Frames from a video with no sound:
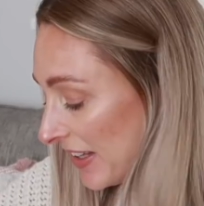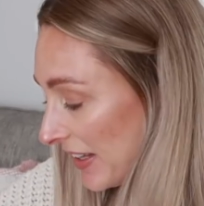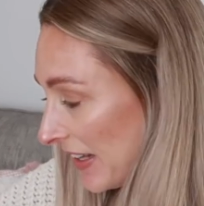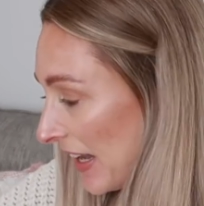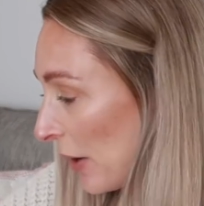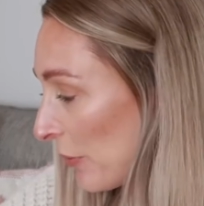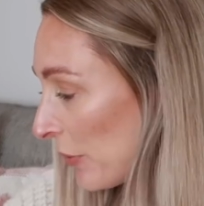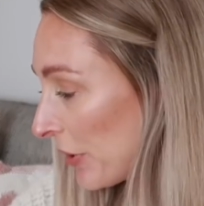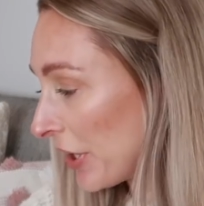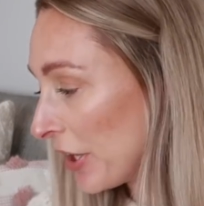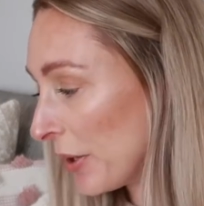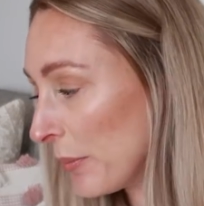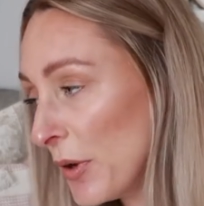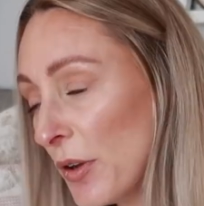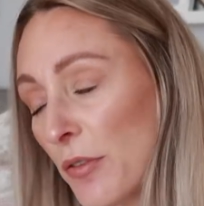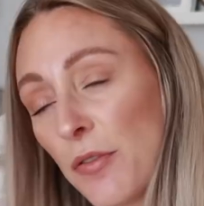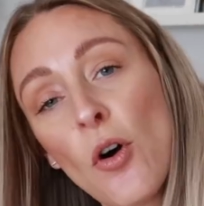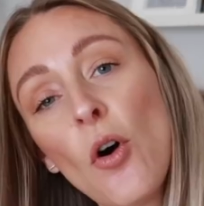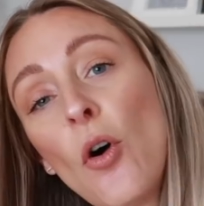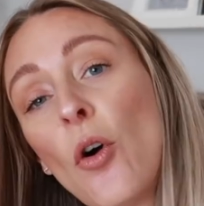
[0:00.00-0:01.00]
So now we're going to
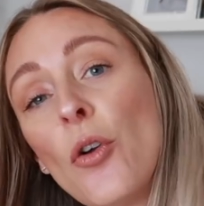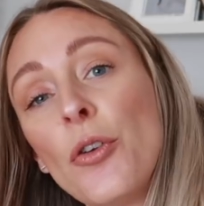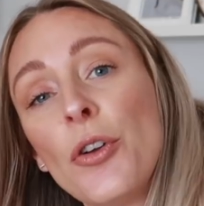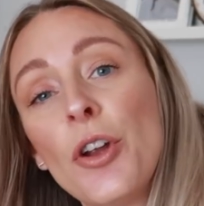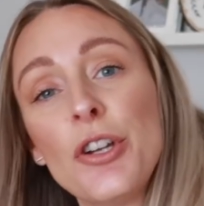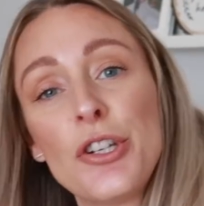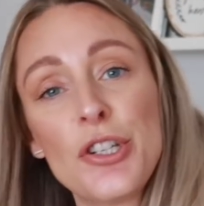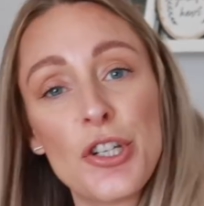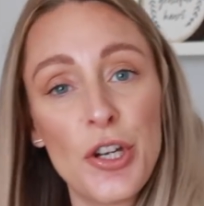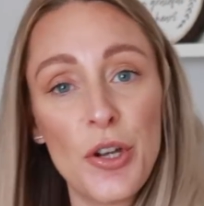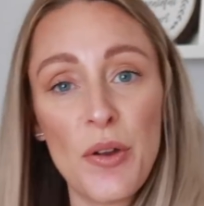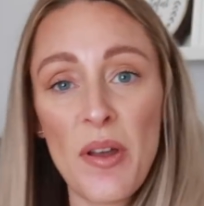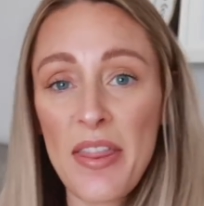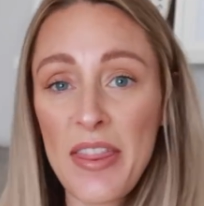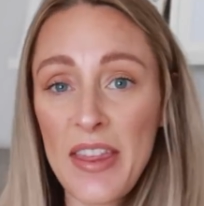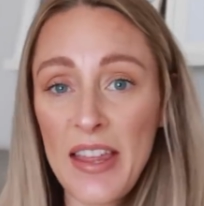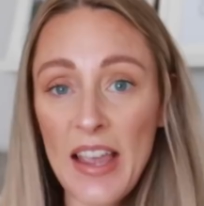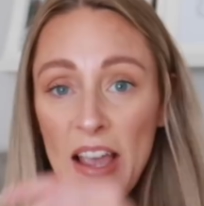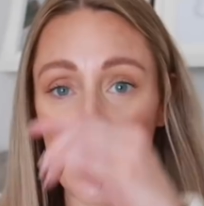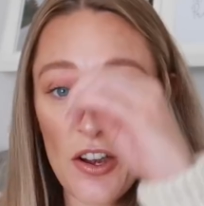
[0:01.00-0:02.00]
move on to
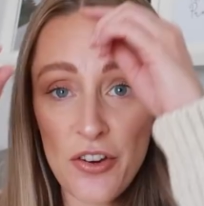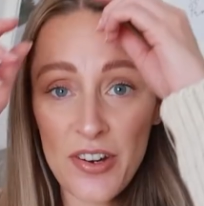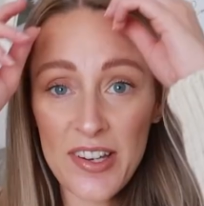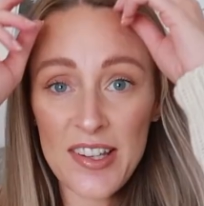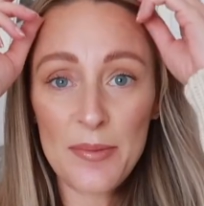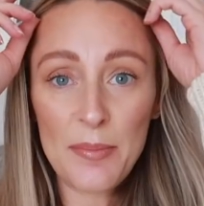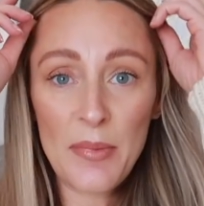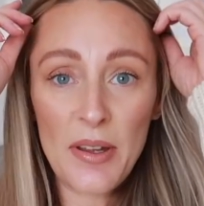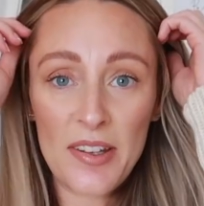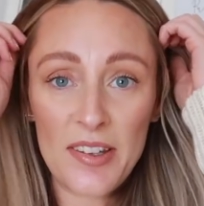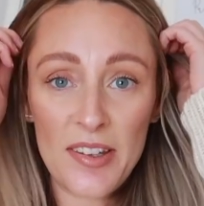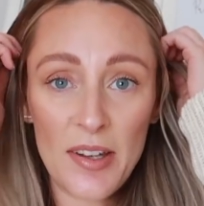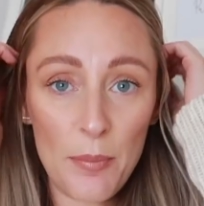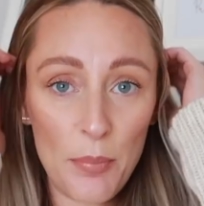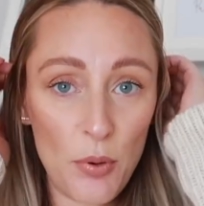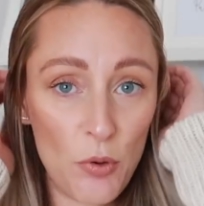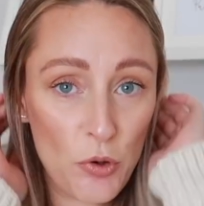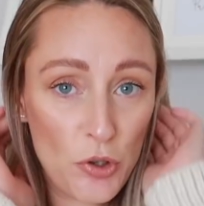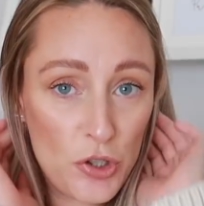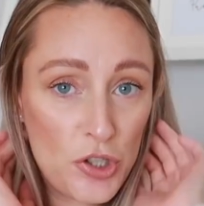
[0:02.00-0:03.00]
the Christmas
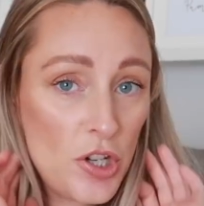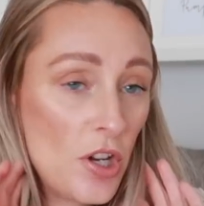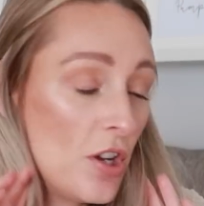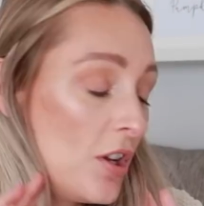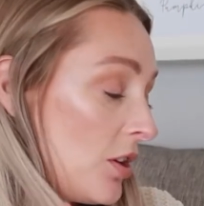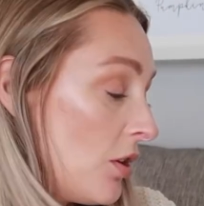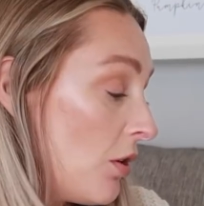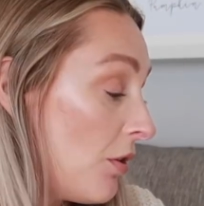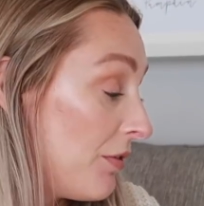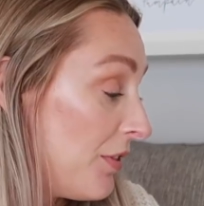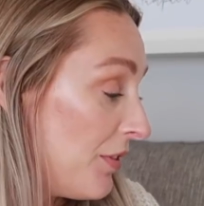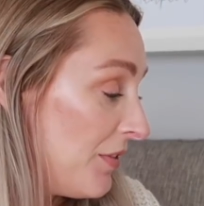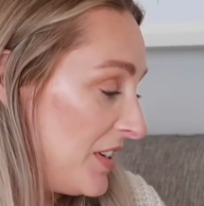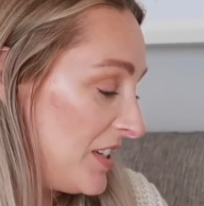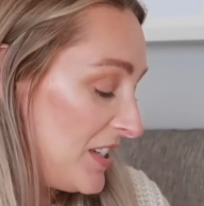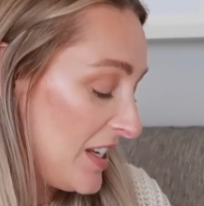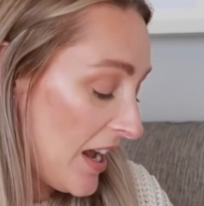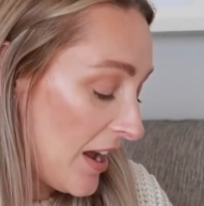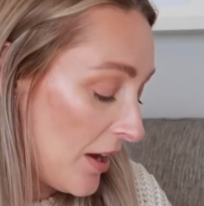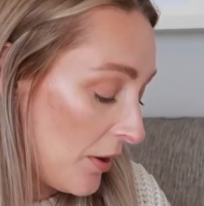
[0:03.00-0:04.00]
portion of the
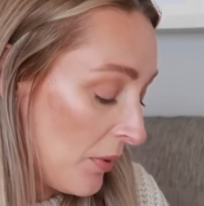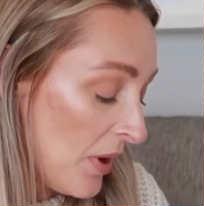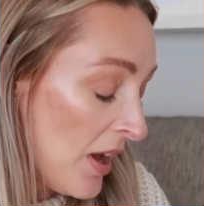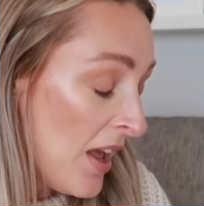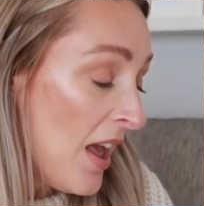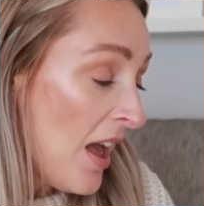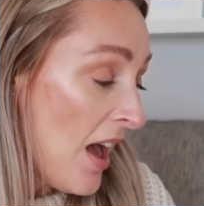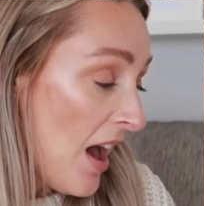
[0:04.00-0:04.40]
video.